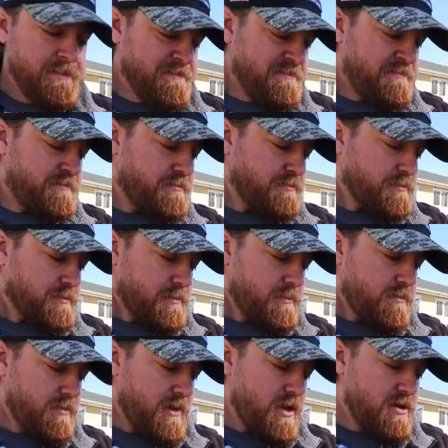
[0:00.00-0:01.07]
So
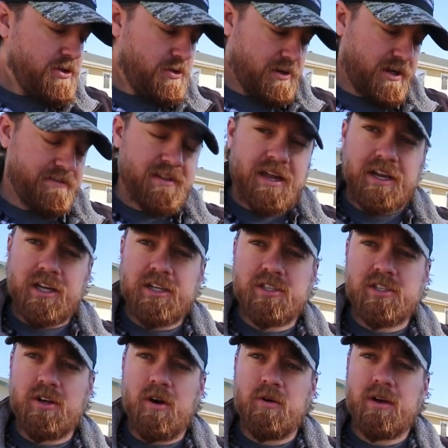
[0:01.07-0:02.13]
we're gonna give that a good
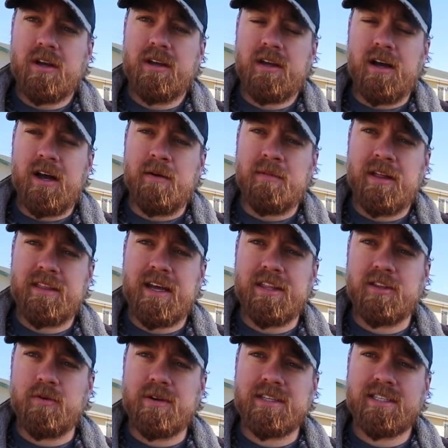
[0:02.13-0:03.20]
soak, let
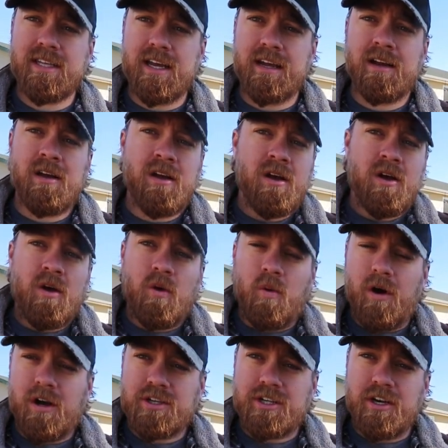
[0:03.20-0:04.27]
that do its thing,
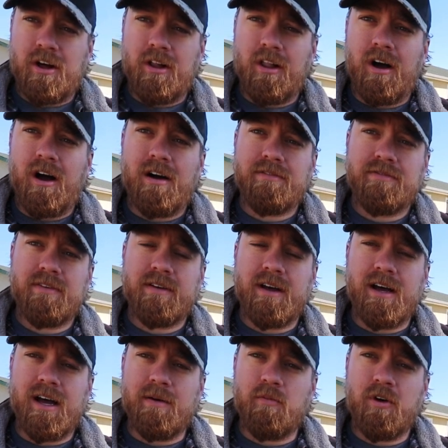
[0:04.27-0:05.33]
wash it all off.
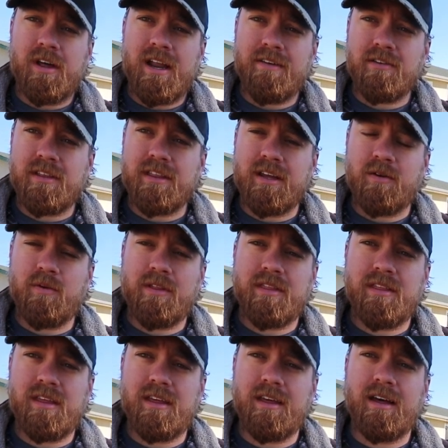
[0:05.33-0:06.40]
We'll hit everything
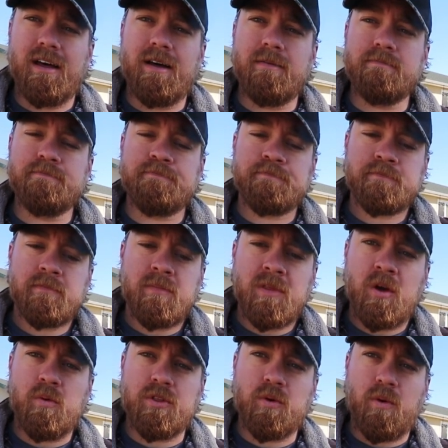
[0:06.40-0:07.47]
with the
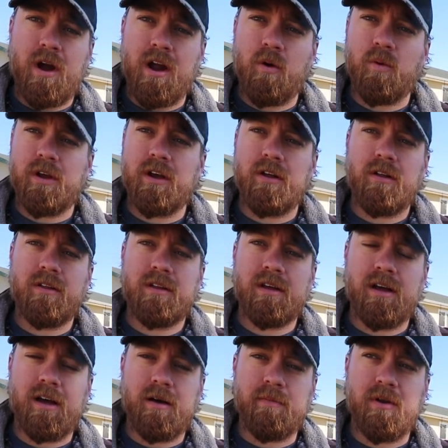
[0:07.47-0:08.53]
wire wheel
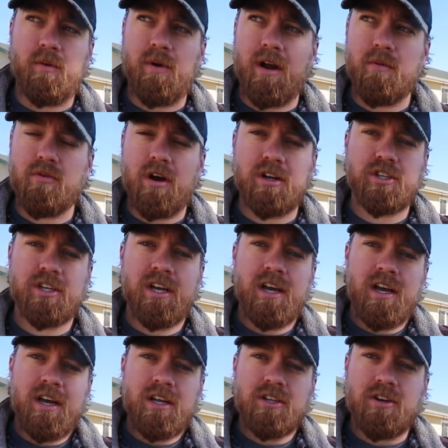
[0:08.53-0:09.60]
and a wire brush,
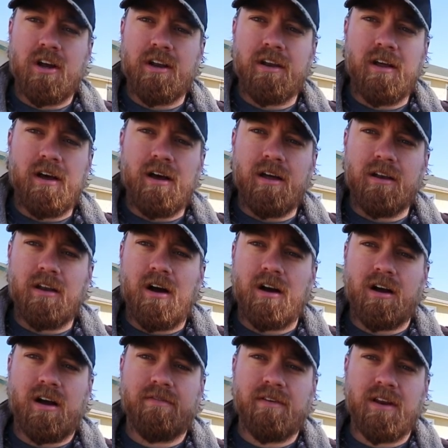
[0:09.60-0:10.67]
try and
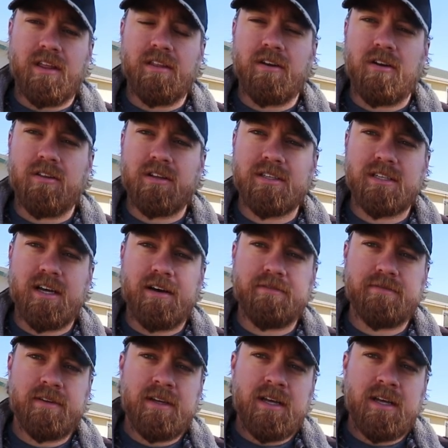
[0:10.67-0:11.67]
knock off any of the gnarly stuff.